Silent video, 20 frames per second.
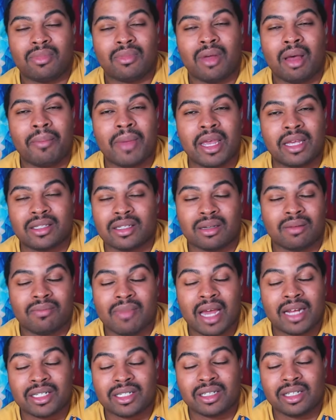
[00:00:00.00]
amazing,
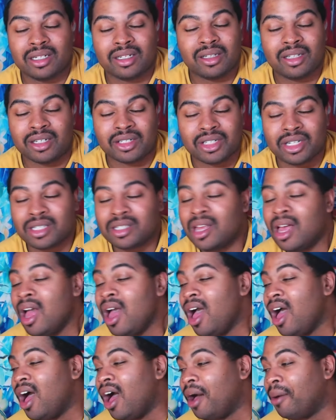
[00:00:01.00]
magically delicious.
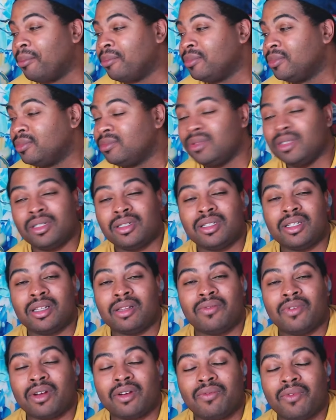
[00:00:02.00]
She can sing
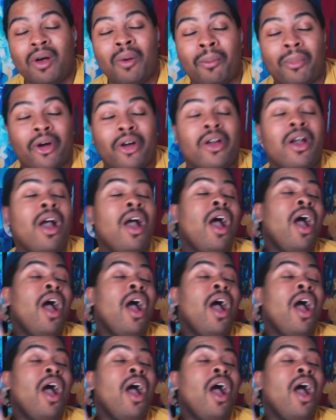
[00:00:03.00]
in a phone book.